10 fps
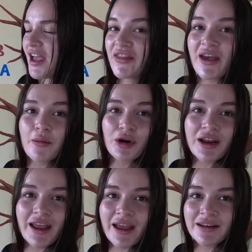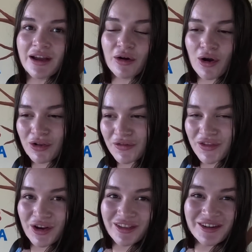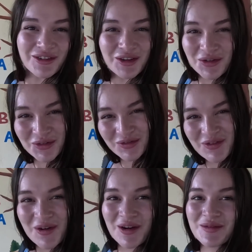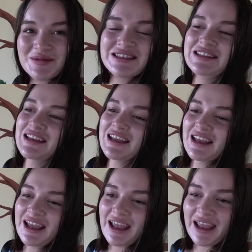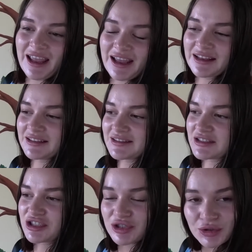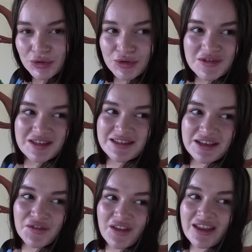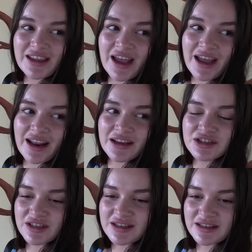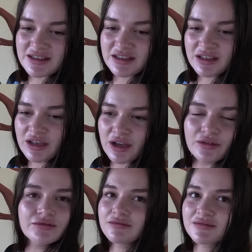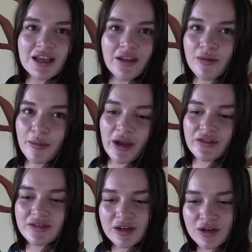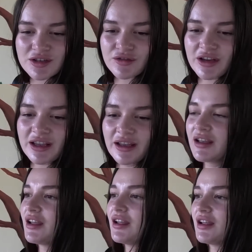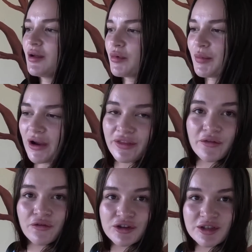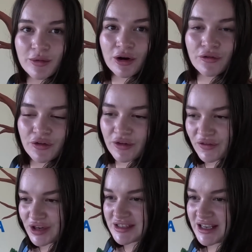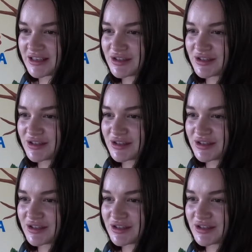And then we're gonna hand out all of their little uniforms and shoes and stuff like that and just, you know, tell them about the nursery, prepare them for tomorrow for the first day.